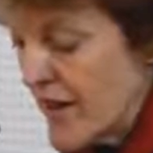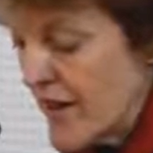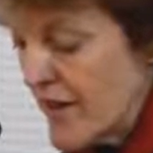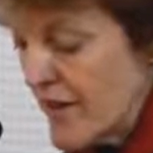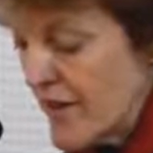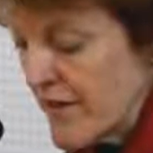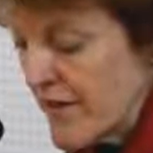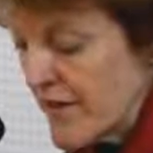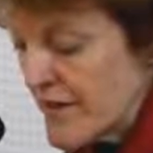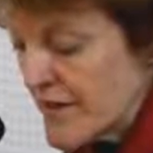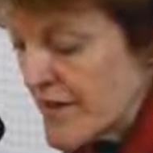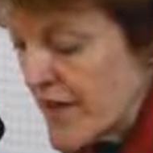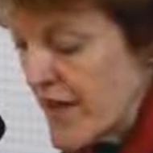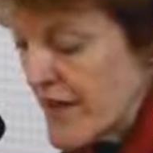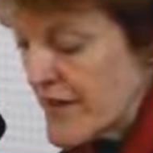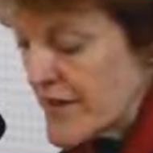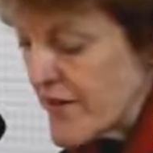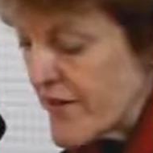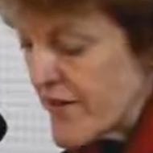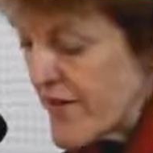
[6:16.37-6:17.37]
uh, those
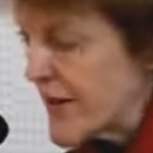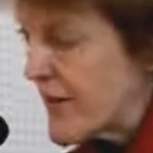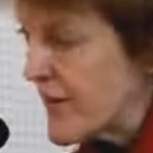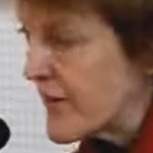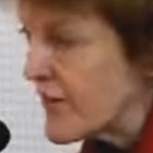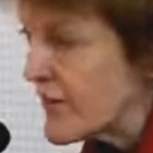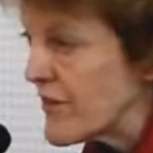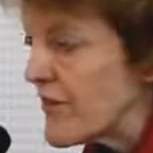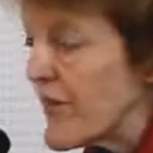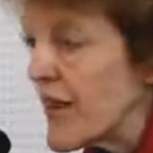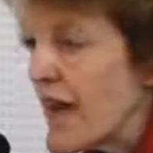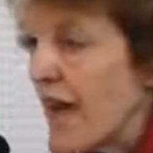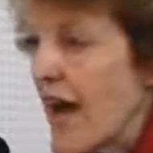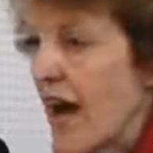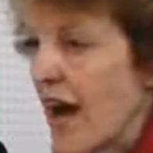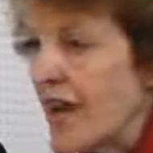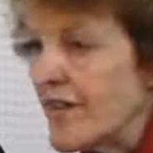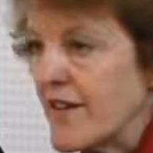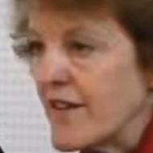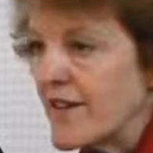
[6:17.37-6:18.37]
kinds of things.
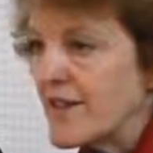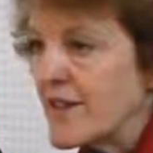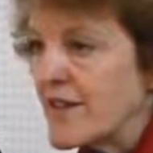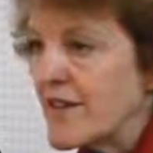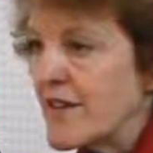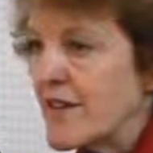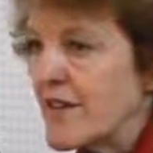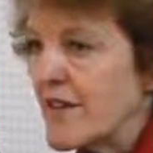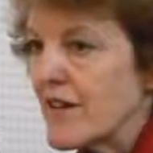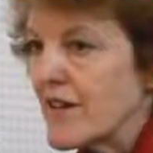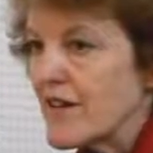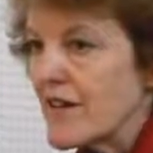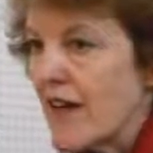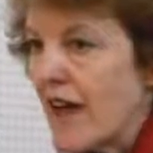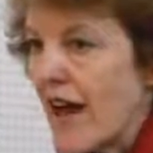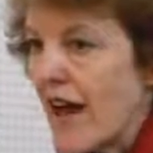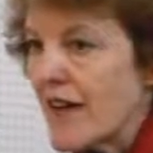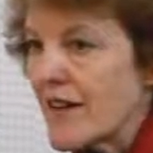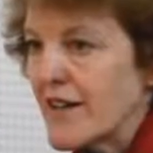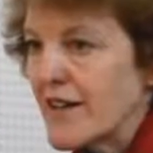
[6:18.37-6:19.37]
And these uh,
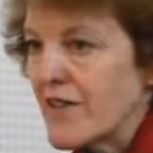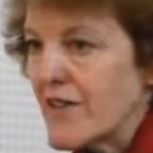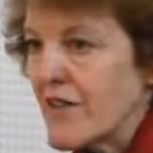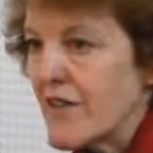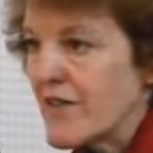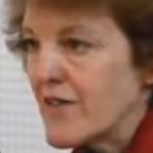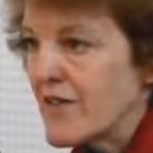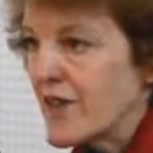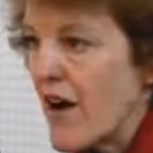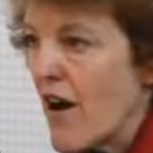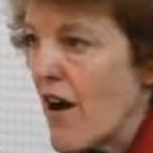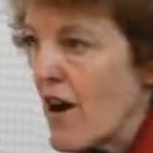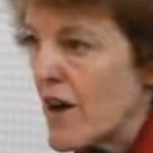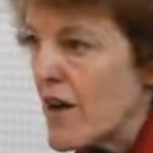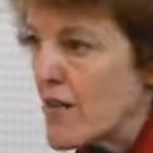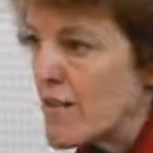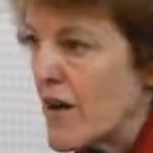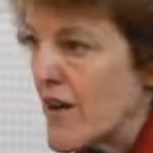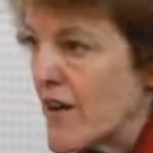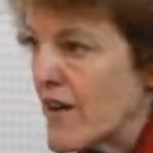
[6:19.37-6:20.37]
activities
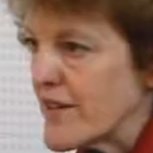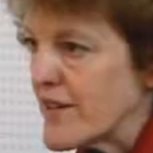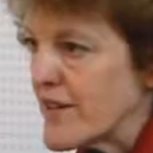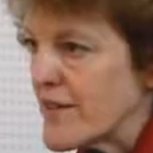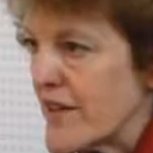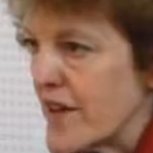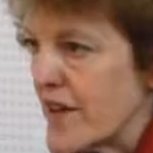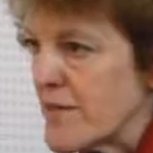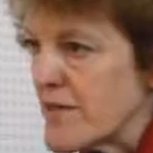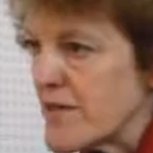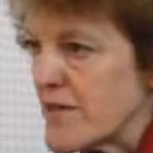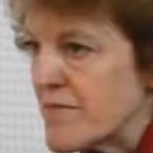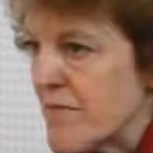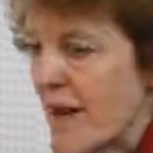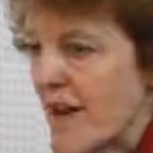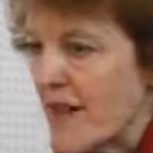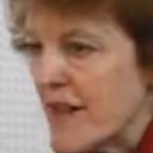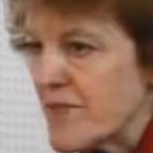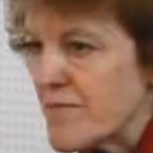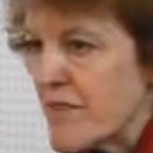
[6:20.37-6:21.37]
occupy the same
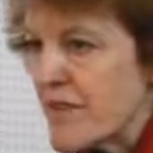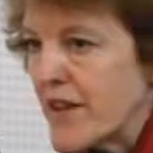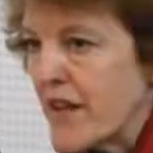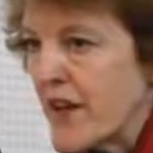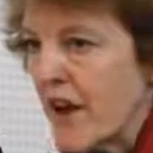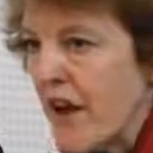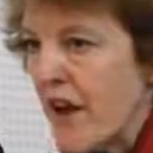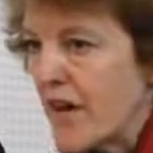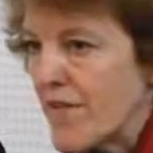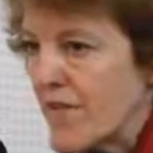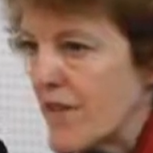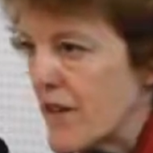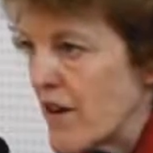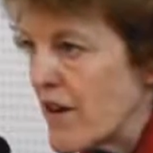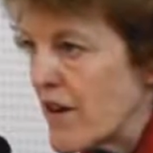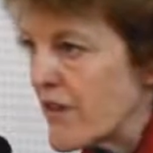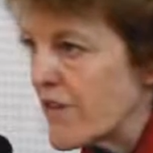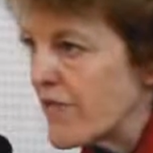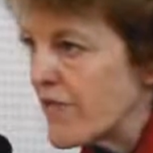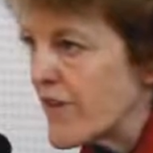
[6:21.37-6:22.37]
space, but they often
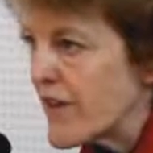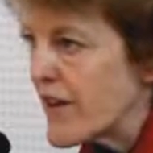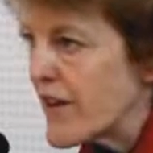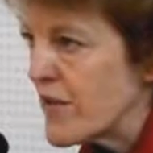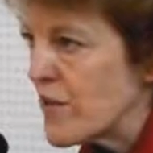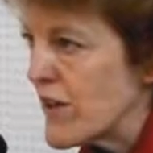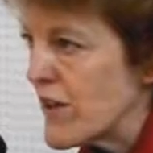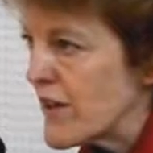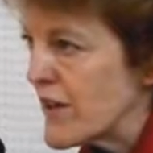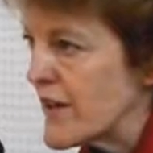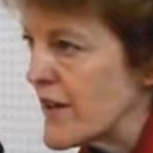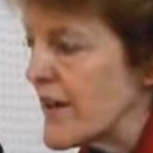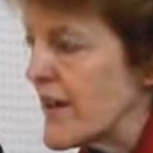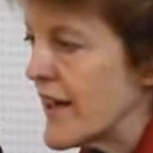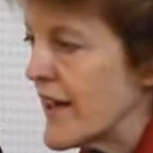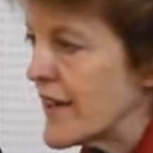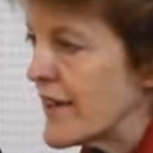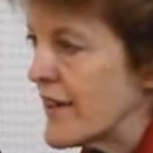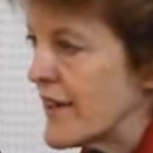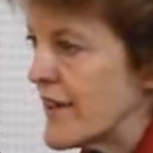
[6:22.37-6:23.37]
aren't very well
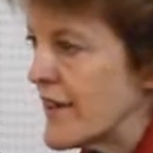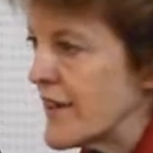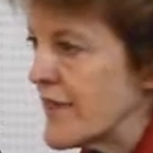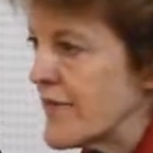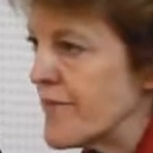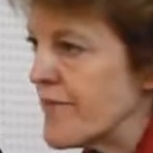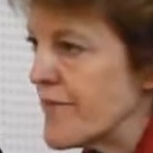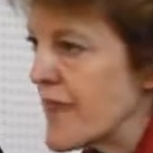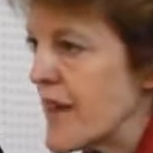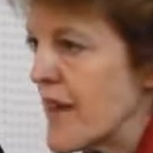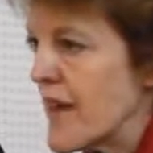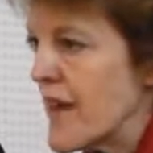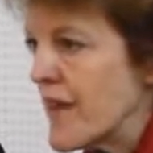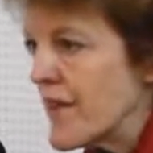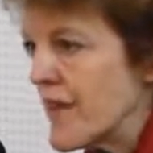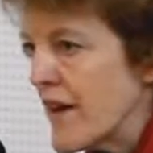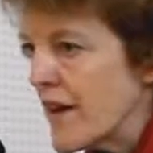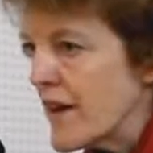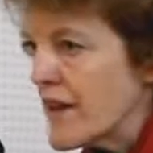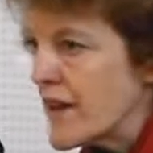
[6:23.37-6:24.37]
connected.
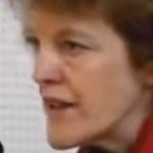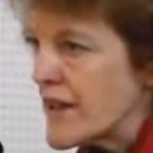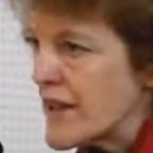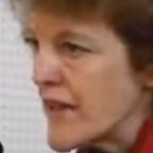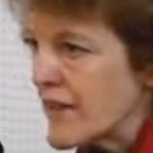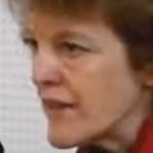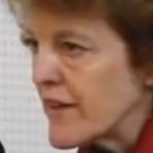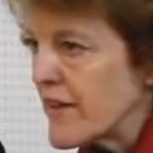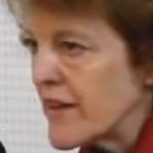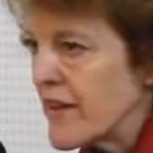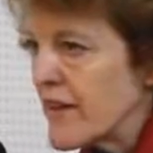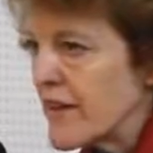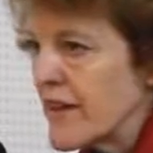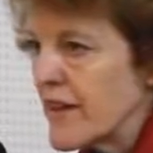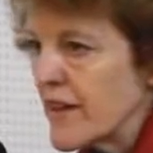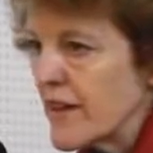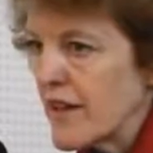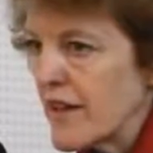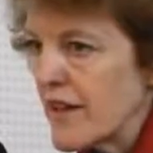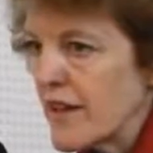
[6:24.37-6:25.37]
They are connected a
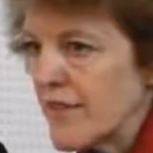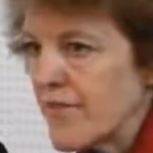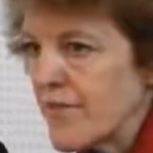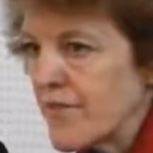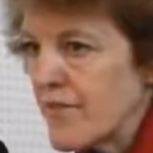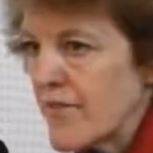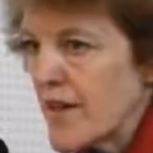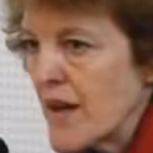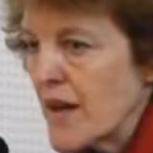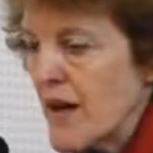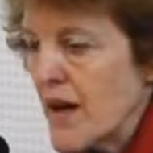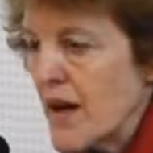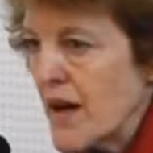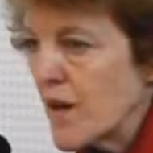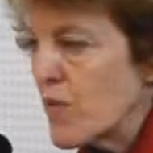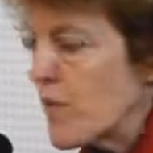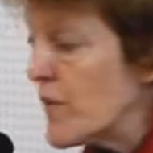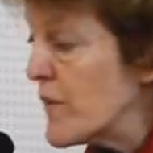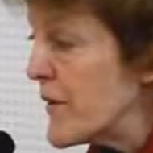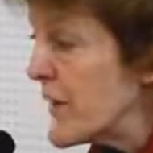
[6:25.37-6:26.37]
little.
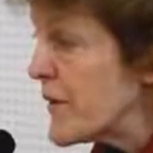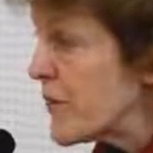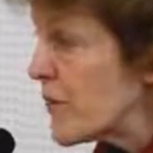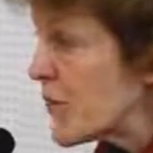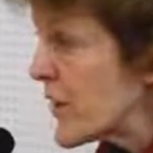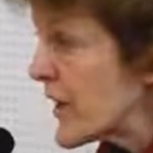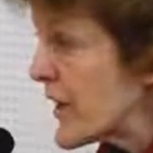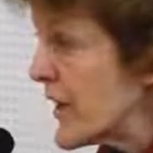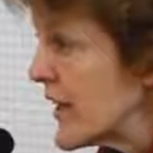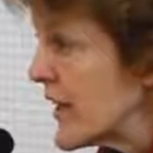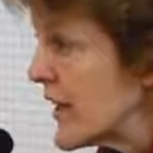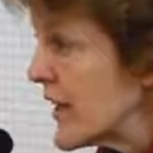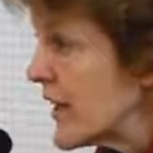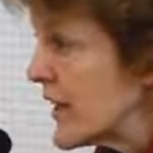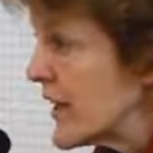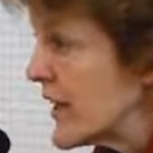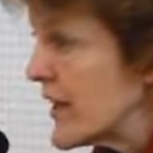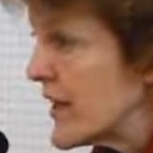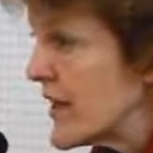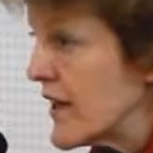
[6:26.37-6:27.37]
A woman working
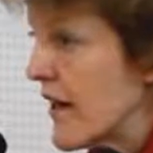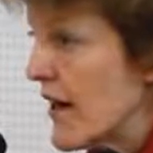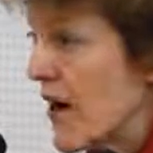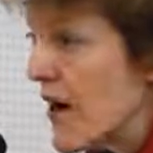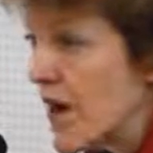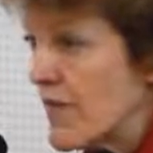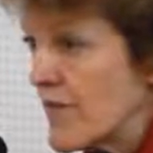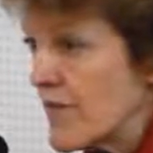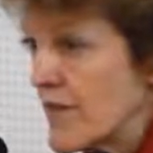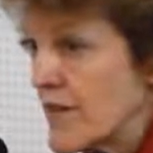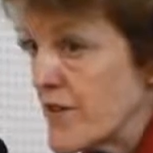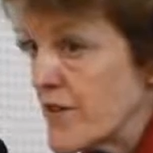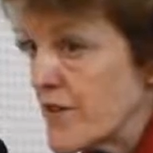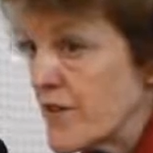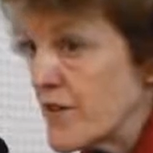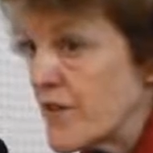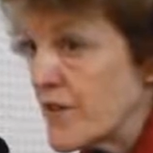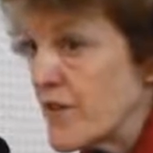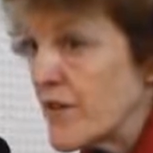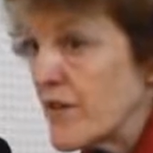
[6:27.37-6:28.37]
in an
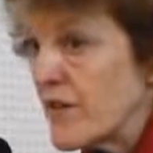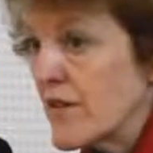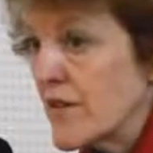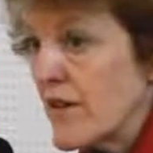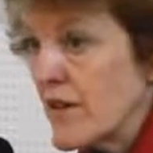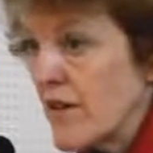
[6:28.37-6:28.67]
office